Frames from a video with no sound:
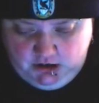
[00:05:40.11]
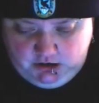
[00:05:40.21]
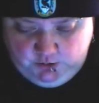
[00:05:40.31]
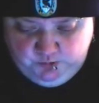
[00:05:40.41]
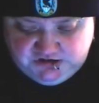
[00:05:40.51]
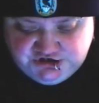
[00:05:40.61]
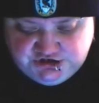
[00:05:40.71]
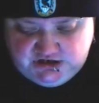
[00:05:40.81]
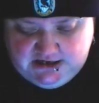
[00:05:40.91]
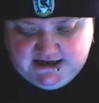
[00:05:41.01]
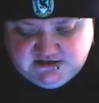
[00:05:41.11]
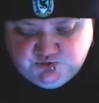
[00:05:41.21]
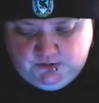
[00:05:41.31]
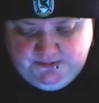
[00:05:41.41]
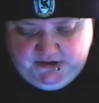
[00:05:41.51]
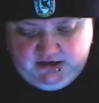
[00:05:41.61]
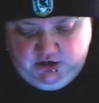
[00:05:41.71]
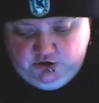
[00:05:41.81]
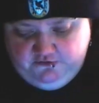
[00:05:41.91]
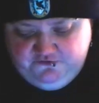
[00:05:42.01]
Uh, which class would be
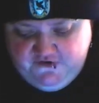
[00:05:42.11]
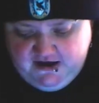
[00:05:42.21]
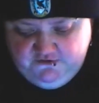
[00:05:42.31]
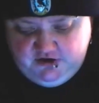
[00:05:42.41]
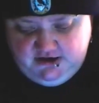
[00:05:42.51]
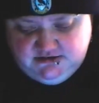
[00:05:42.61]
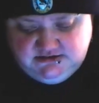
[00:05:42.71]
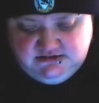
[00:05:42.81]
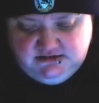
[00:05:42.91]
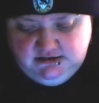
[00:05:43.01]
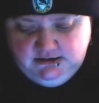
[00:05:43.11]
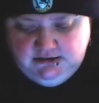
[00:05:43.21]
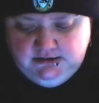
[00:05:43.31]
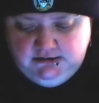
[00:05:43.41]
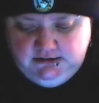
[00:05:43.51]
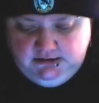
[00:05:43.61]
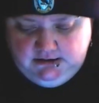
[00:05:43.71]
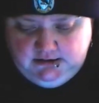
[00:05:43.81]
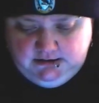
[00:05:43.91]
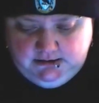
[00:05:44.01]
your favorite?
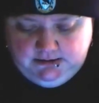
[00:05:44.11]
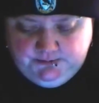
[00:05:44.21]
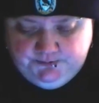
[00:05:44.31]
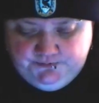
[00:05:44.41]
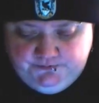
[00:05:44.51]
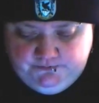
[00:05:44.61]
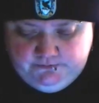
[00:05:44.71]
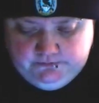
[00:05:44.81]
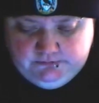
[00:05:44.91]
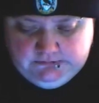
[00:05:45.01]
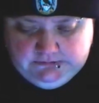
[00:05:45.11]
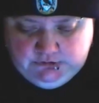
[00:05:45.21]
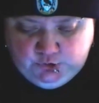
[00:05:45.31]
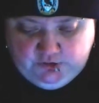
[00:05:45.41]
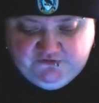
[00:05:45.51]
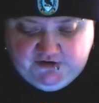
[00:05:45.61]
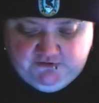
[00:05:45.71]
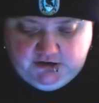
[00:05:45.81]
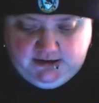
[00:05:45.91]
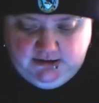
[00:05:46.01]
Um, or
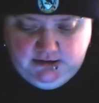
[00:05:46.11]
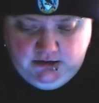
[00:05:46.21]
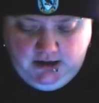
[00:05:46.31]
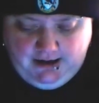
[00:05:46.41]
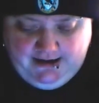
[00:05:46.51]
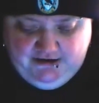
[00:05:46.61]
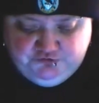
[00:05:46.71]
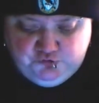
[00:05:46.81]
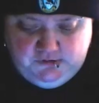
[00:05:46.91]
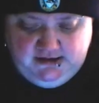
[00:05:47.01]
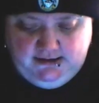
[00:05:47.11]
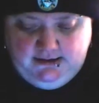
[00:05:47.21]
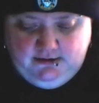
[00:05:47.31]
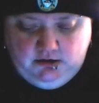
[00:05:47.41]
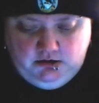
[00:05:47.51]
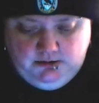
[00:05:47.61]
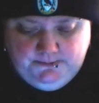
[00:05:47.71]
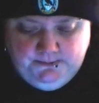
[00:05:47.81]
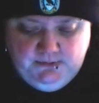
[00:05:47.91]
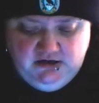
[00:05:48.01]
favorite? I have three,
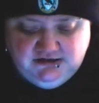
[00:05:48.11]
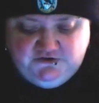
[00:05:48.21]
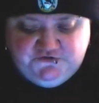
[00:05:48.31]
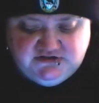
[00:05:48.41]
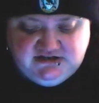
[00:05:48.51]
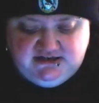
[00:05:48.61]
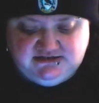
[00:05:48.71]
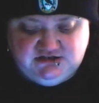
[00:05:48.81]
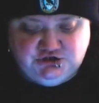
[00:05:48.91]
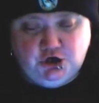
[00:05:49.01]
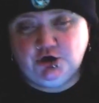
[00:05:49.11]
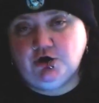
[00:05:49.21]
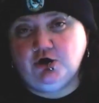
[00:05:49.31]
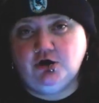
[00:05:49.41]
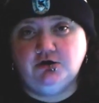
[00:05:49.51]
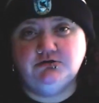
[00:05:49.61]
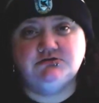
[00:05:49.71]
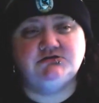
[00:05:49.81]
um, Defense Against the Dark Arts,